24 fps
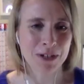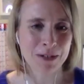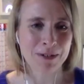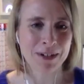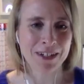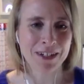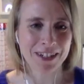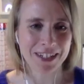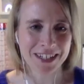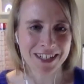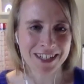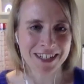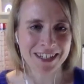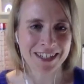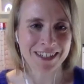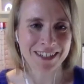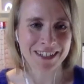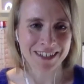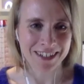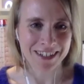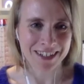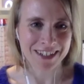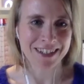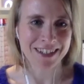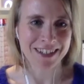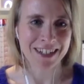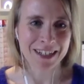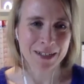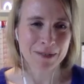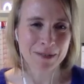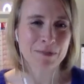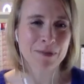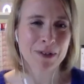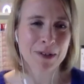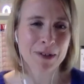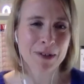when you're listening to this, then
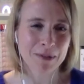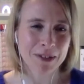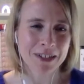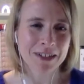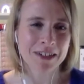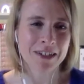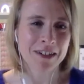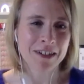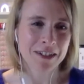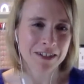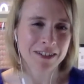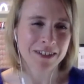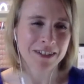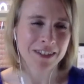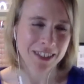it's probably not.